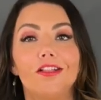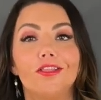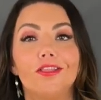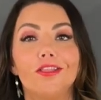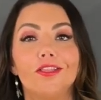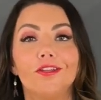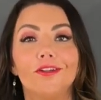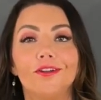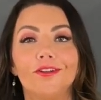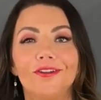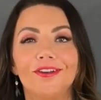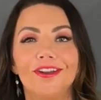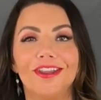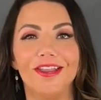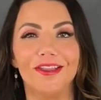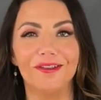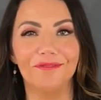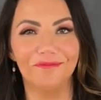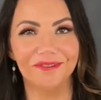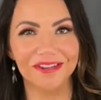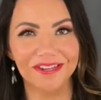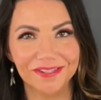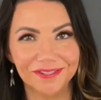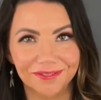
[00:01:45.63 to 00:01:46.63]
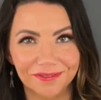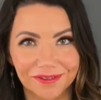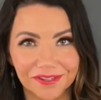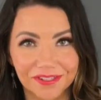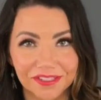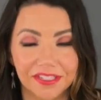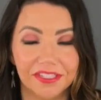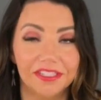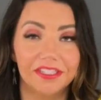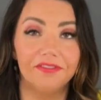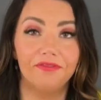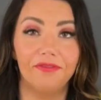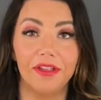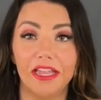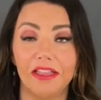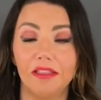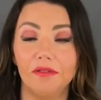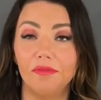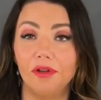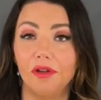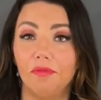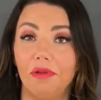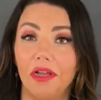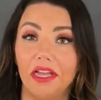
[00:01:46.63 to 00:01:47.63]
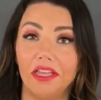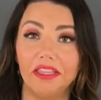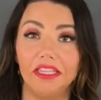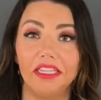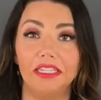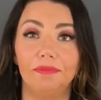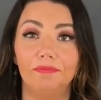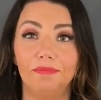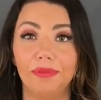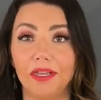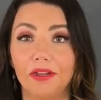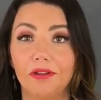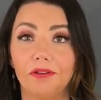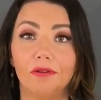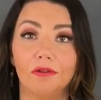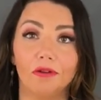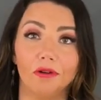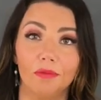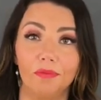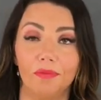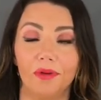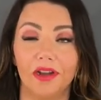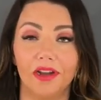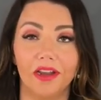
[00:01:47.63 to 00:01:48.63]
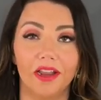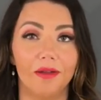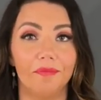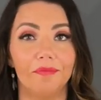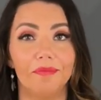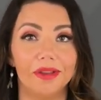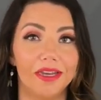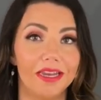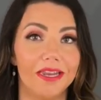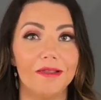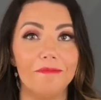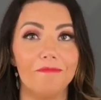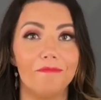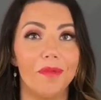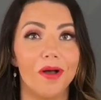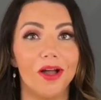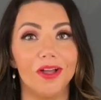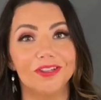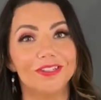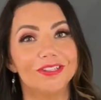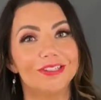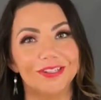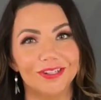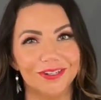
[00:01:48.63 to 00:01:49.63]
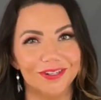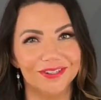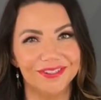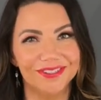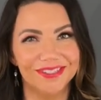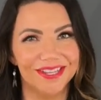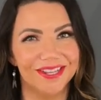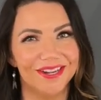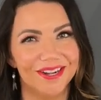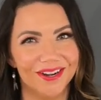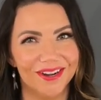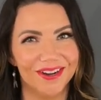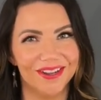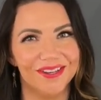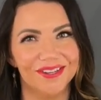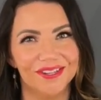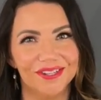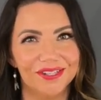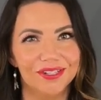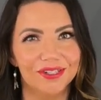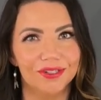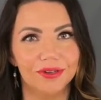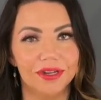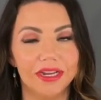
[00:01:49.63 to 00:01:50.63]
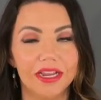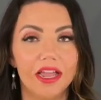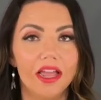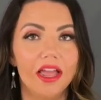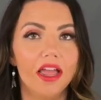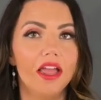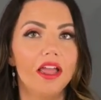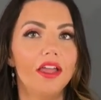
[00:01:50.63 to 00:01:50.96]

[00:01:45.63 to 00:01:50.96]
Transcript: learning resources available by these big corporate company monsters in our industry